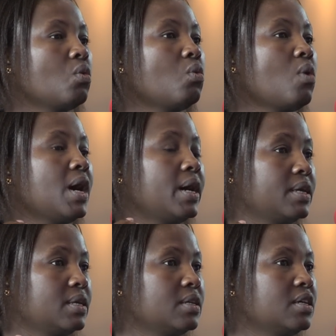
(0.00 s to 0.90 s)
why,
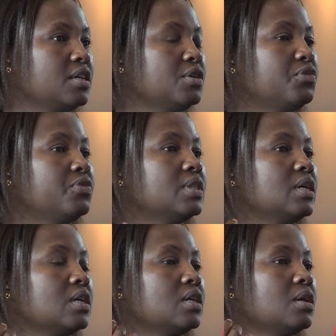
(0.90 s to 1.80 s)
if the,
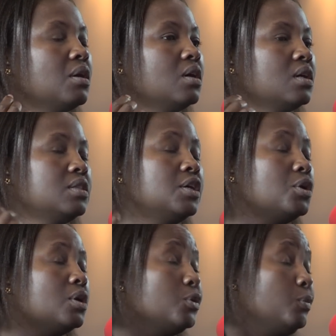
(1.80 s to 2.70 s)
uh,
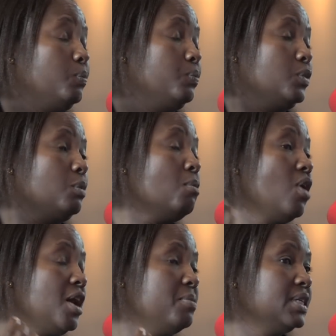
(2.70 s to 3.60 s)
the
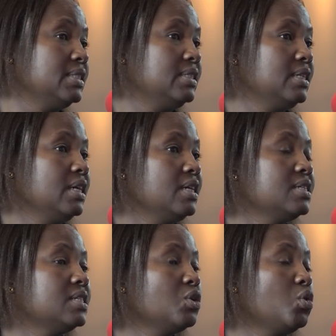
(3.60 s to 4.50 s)
Muhammad
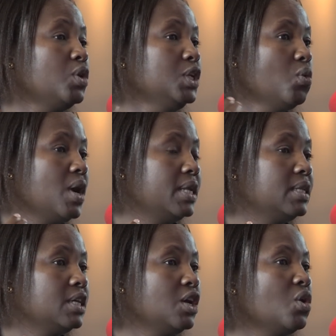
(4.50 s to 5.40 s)
is a Holy
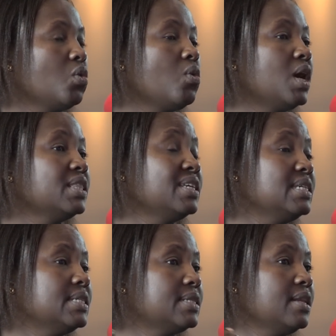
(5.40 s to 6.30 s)
One, why the
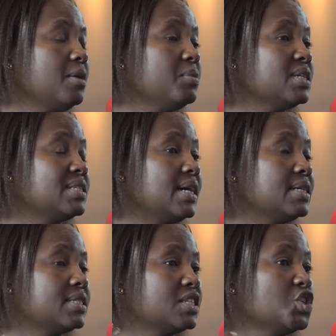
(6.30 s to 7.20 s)
Islam is
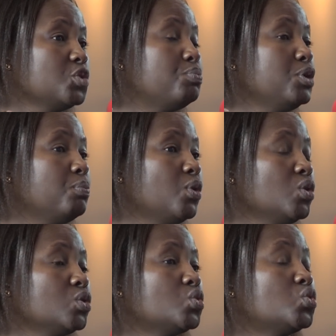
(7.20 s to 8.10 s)
asking
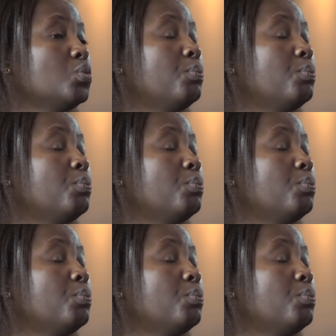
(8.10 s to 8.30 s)
people to